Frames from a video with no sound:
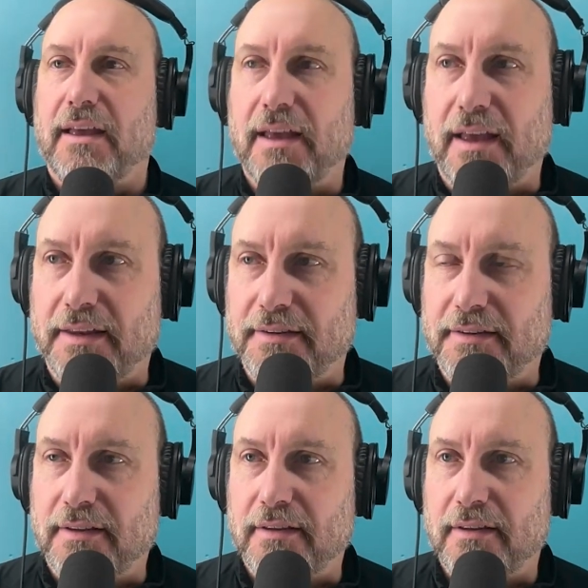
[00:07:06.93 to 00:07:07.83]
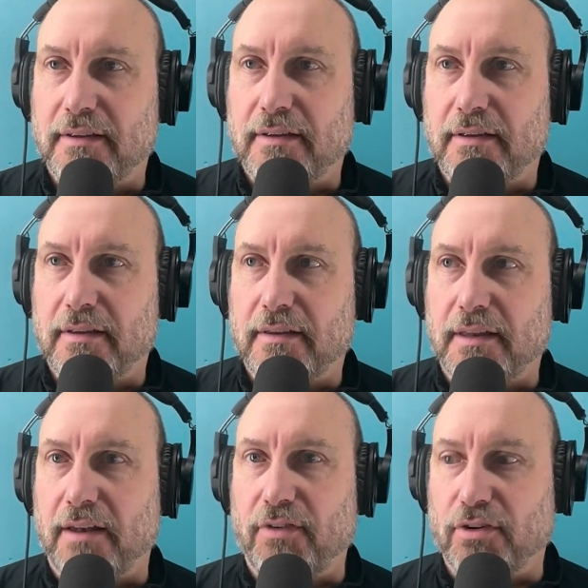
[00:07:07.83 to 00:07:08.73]
And
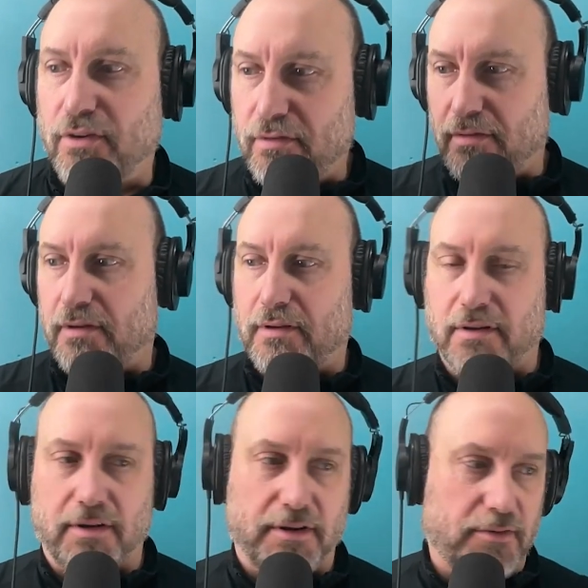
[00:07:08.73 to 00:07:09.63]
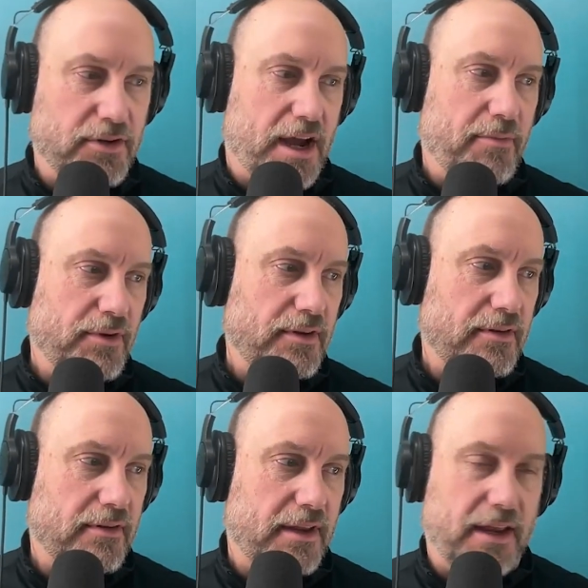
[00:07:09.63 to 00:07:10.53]
then if you do go into a job
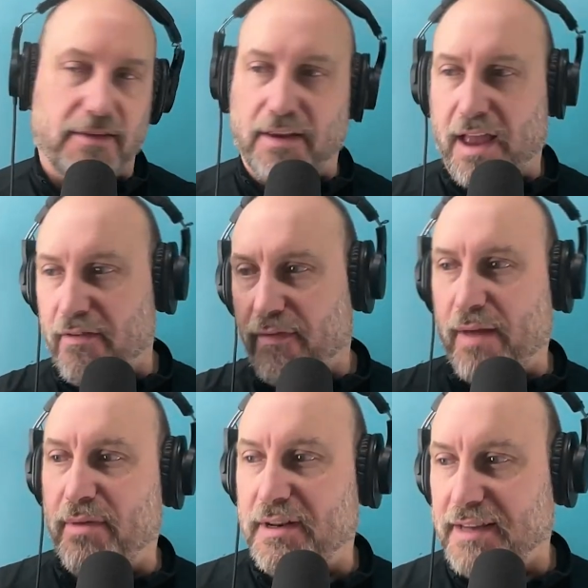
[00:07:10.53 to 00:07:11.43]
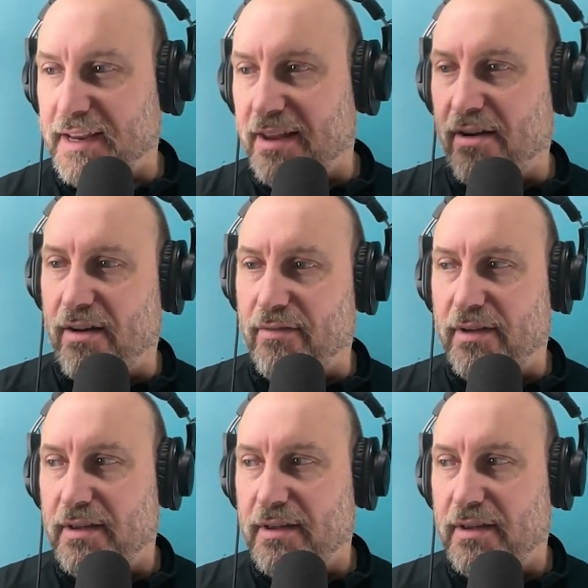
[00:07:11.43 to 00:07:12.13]
that you have a family to take care of,